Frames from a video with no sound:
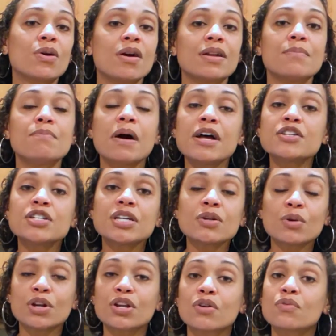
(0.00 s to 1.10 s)
are on a
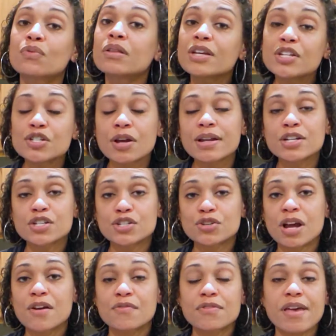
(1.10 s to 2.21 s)
budget or you're really trying to
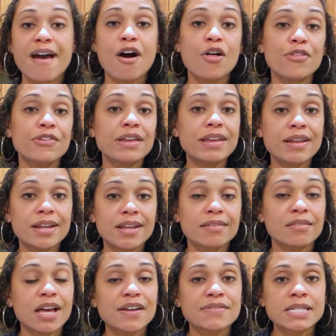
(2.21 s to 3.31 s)
strive for that healthy eating
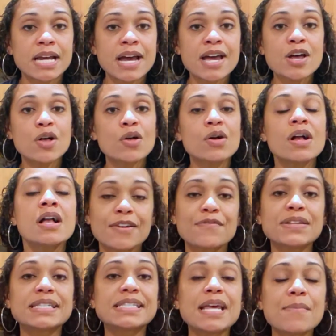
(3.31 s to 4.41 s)
lifestyle. If
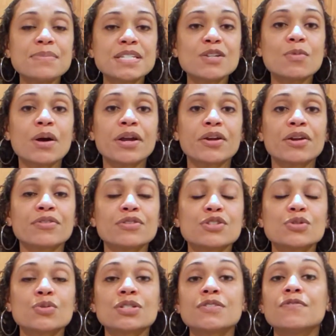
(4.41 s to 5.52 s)
it's tempting while you're in the
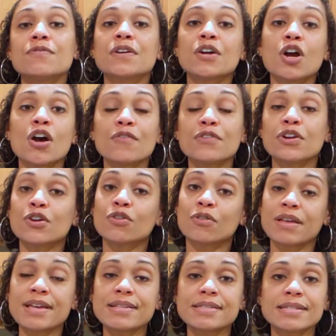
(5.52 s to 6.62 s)
store to veer off of your
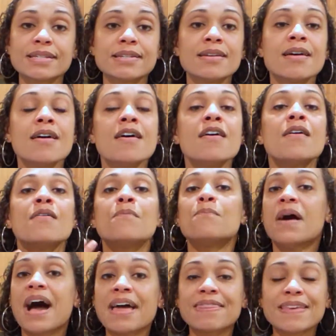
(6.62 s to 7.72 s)
list and
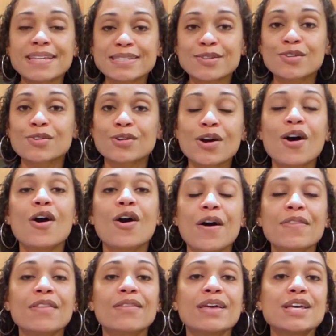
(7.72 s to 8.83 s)
buy things that are not
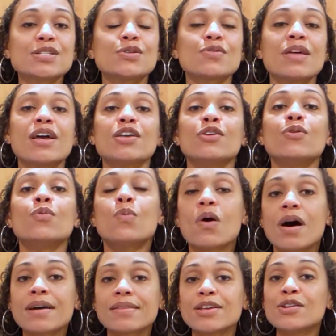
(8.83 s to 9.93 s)
on the list or that you
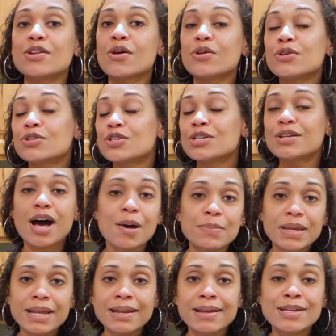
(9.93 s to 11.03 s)
want, that you know you should
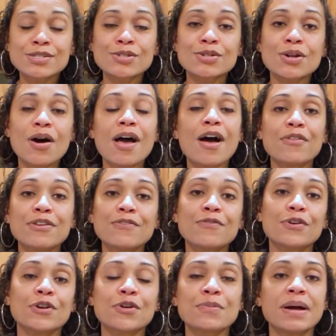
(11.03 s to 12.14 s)
not be eating because they're not healthy
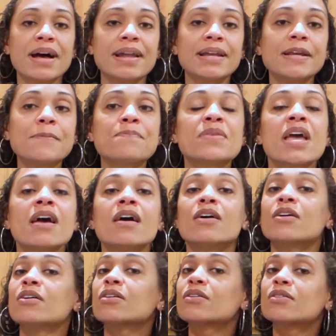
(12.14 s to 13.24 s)
for your body,
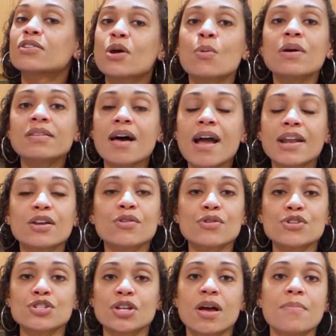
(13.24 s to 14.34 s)
go online and
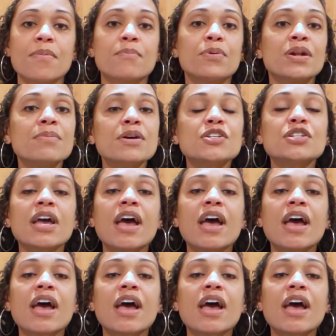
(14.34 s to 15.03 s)
grocery shop. Pretty much